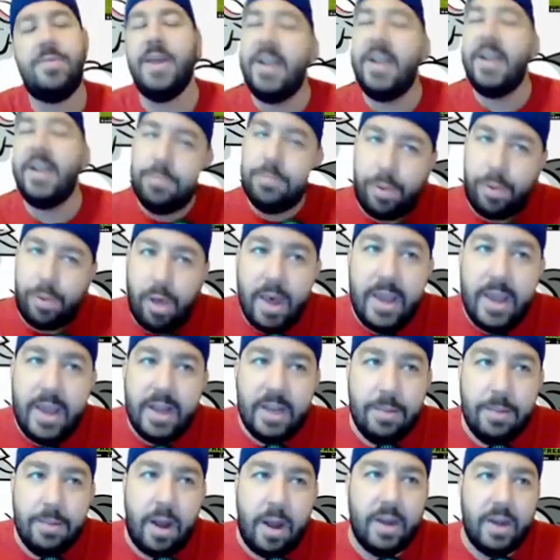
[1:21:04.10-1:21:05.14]
didn't play
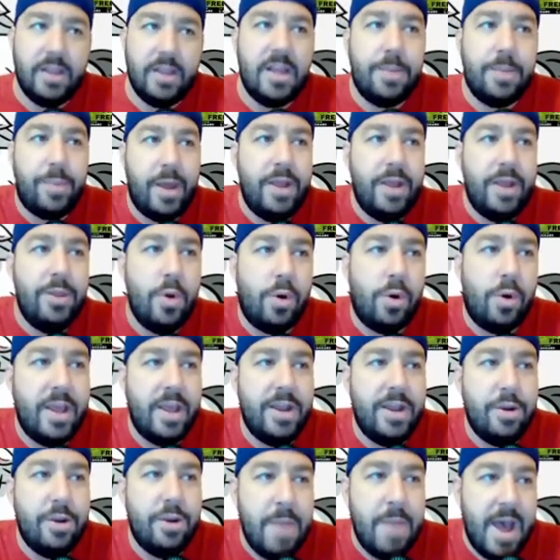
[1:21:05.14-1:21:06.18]
anybody. They played the
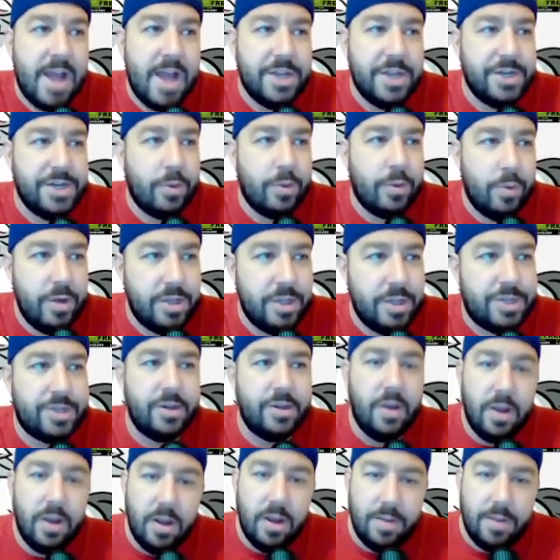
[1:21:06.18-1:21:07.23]
Orlando Magic, which,
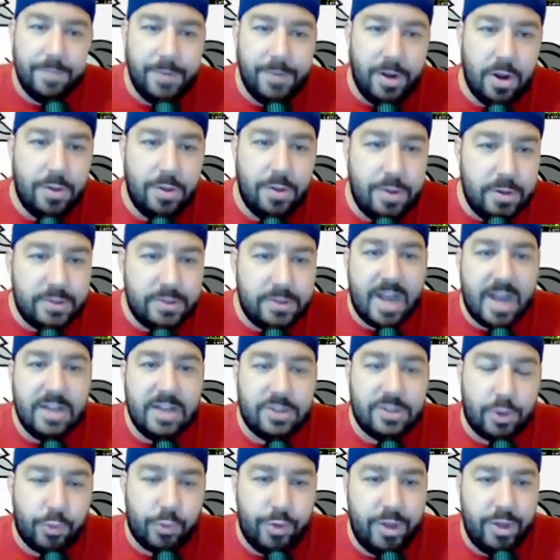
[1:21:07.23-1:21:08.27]
those
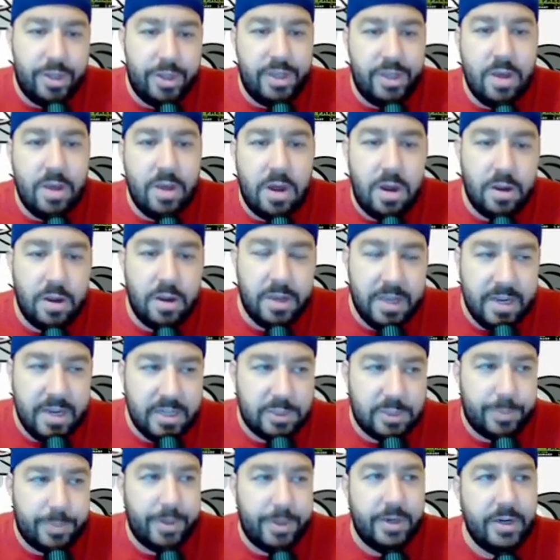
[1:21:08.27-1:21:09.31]
guys are really young,
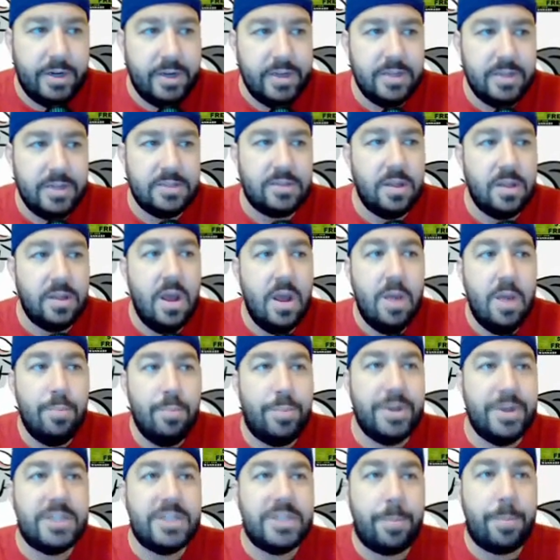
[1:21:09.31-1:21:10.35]
inexperienced,
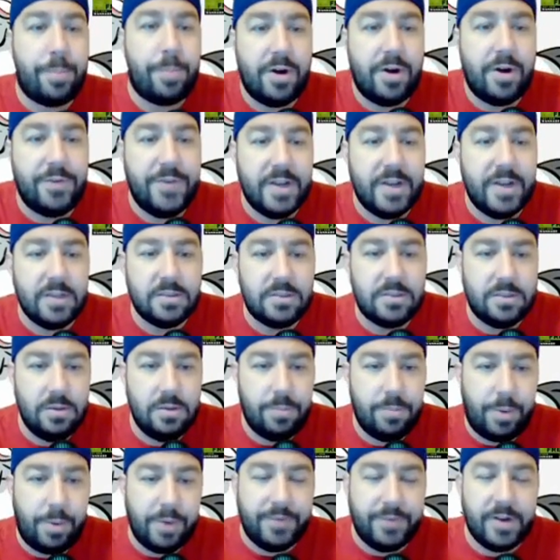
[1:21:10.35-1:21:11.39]
but it's a perfect
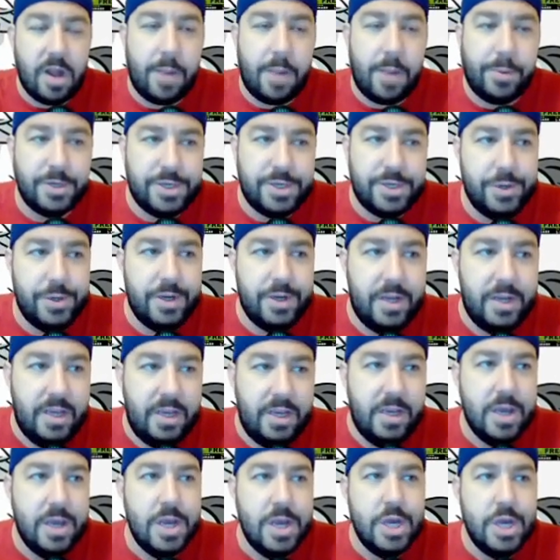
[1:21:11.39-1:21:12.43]

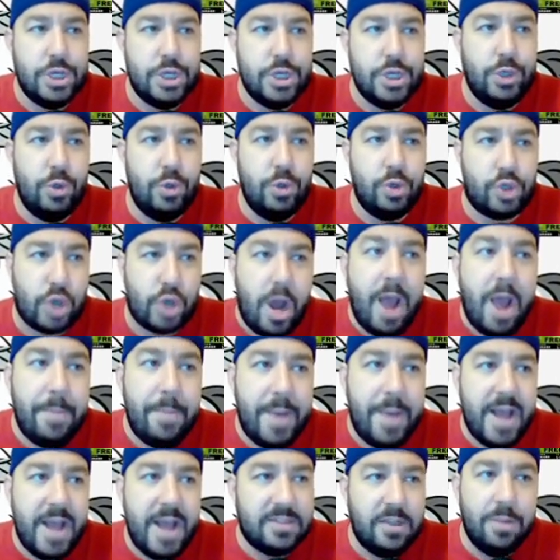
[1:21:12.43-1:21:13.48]
opportunity to try
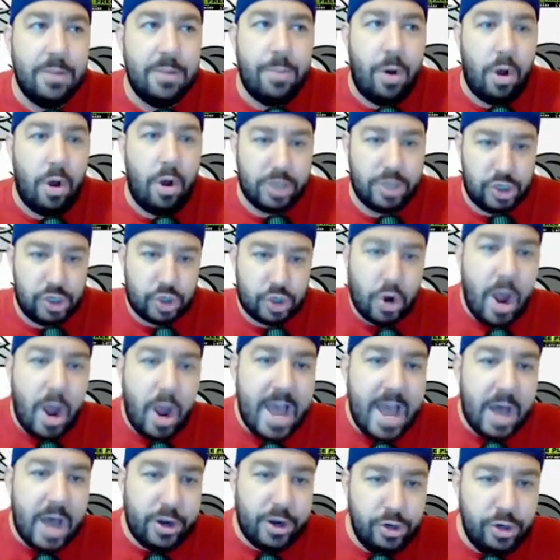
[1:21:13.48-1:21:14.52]
passing the ball, to
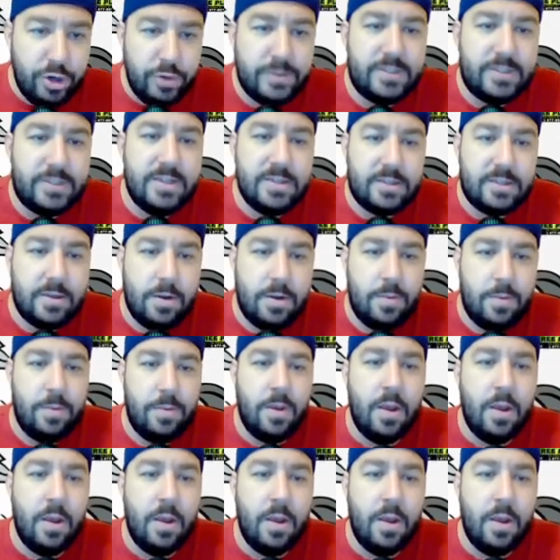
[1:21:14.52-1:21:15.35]
try out a new system